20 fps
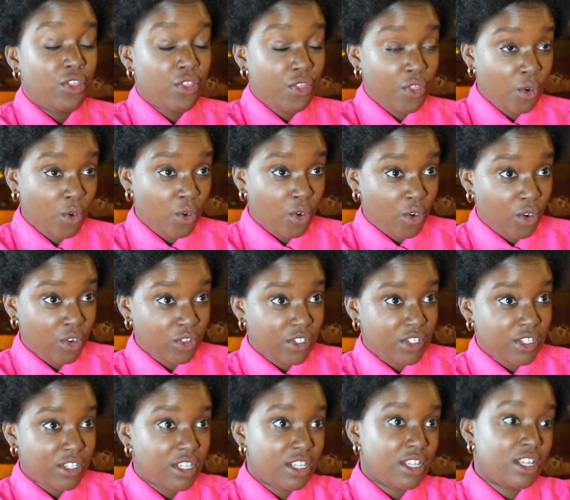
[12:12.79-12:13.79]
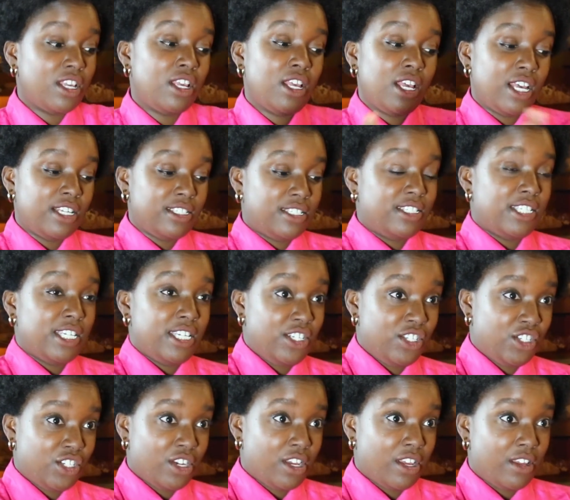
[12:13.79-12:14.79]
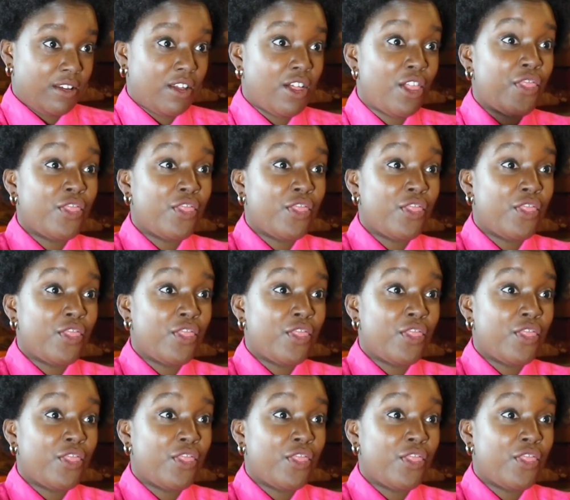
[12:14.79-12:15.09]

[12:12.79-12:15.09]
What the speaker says: thought seizure.